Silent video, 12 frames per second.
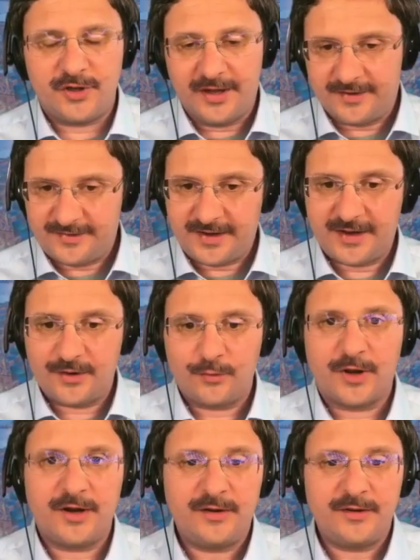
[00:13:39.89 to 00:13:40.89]
like the
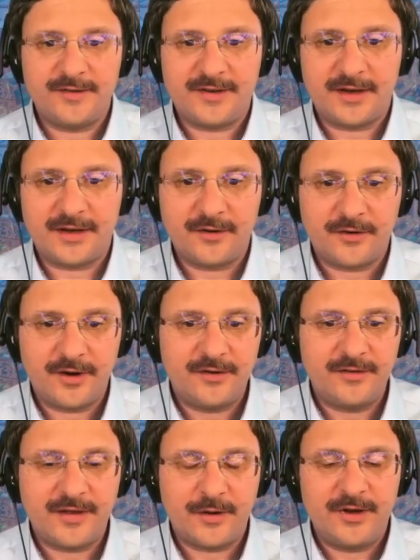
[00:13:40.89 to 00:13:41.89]
second
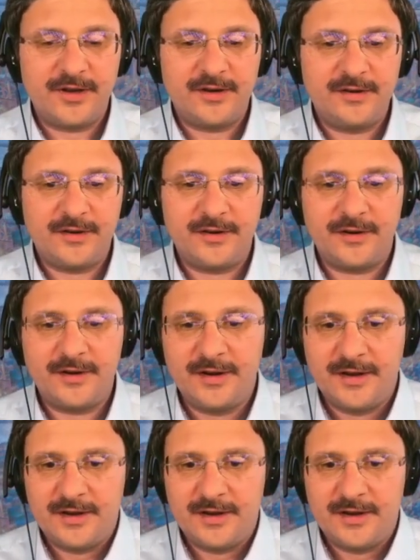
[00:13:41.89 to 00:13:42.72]
criterion that we did here,